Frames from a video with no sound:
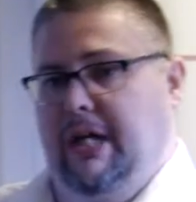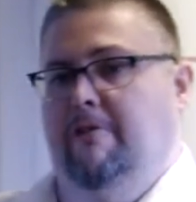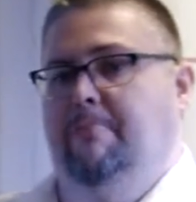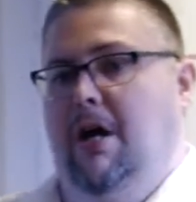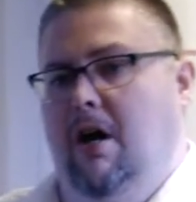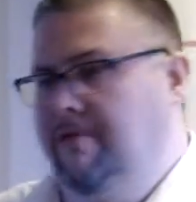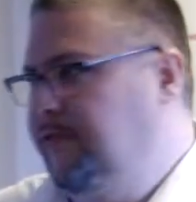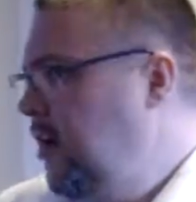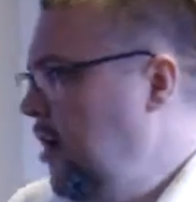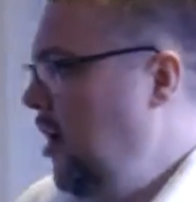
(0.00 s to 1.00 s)
date of
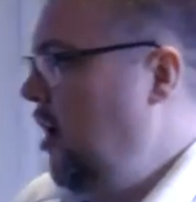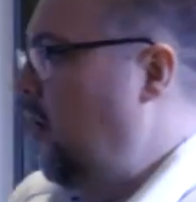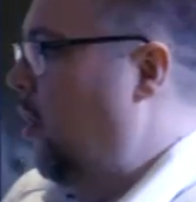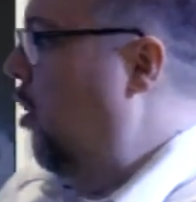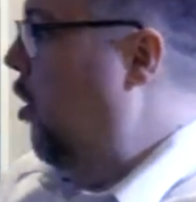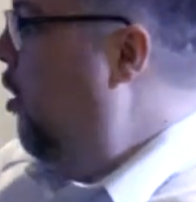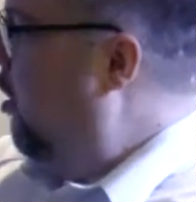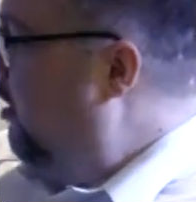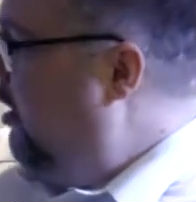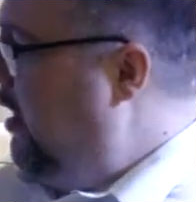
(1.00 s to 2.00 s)
birth.
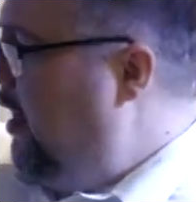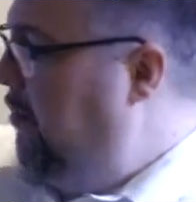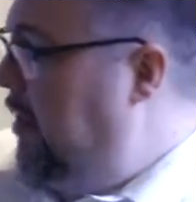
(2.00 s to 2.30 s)
Or, uh,